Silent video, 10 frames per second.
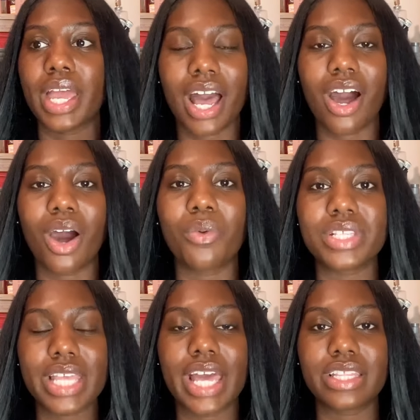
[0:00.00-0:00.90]
I
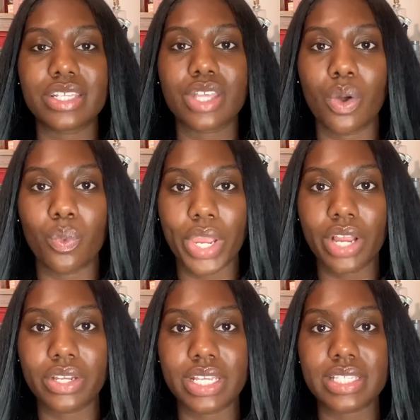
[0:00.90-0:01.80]
always had this
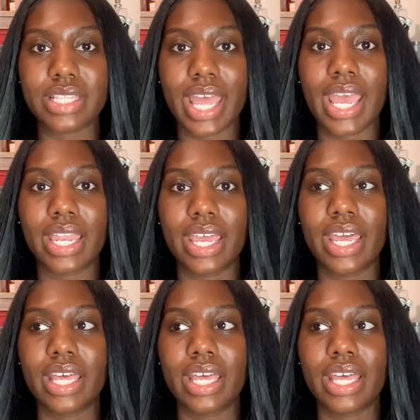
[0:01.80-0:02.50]
awareness that